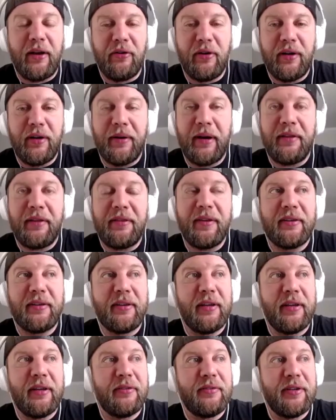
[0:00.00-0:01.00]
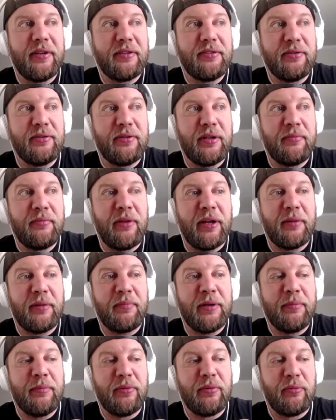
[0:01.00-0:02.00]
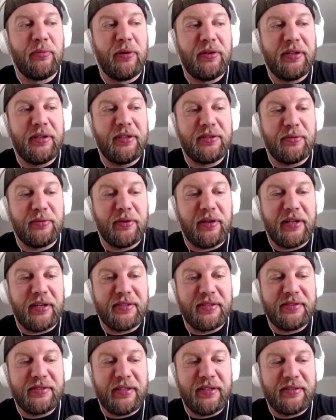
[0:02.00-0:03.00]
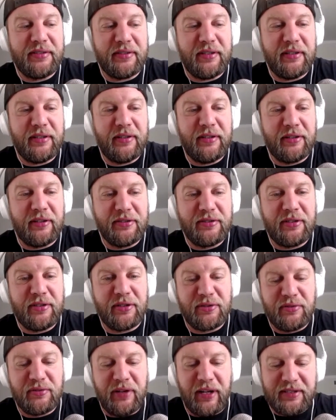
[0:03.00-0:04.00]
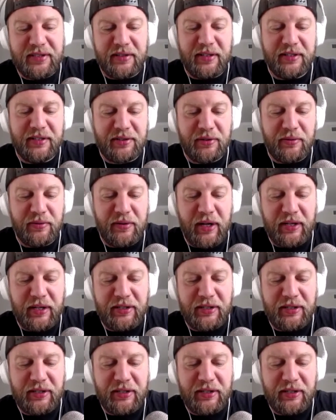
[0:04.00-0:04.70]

And I think the other thing too, that people really need to realize is there's lots of things agents